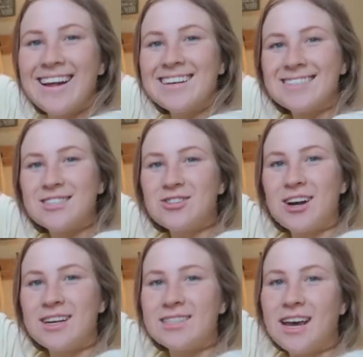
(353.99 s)
It's this
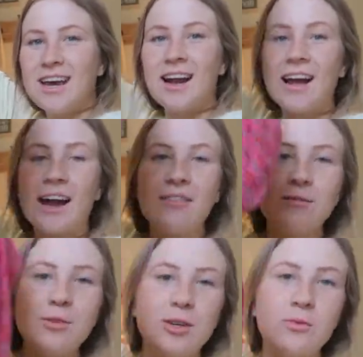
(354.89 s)
dress and I got it
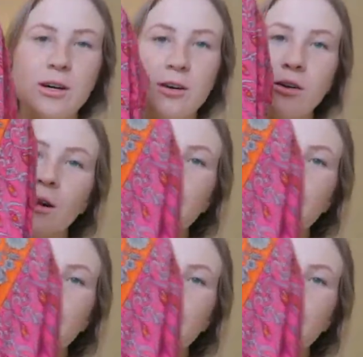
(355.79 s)
from Goodwill.